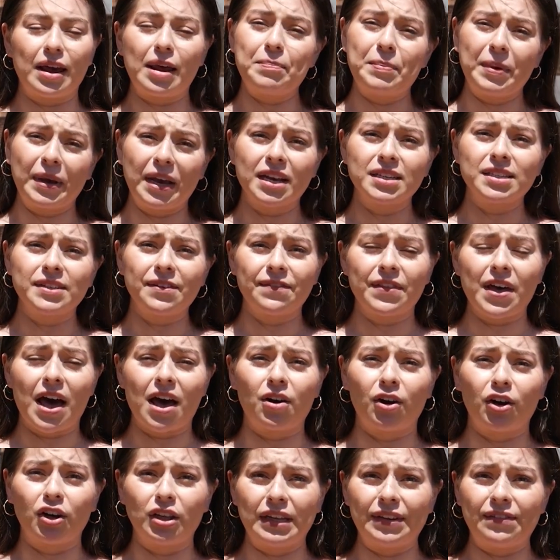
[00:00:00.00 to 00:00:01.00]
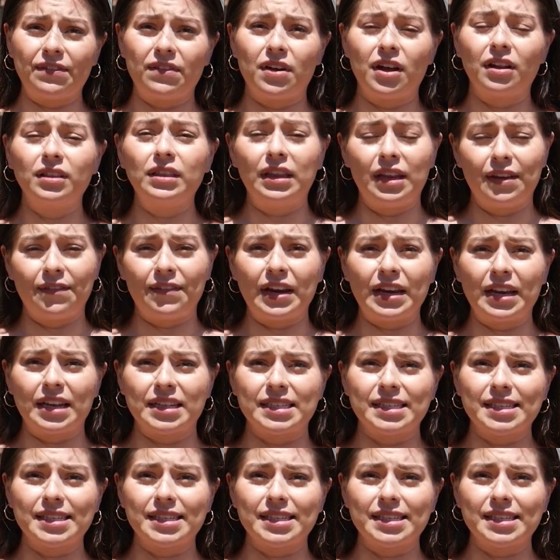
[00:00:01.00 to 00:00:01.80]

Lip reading: because of that are living in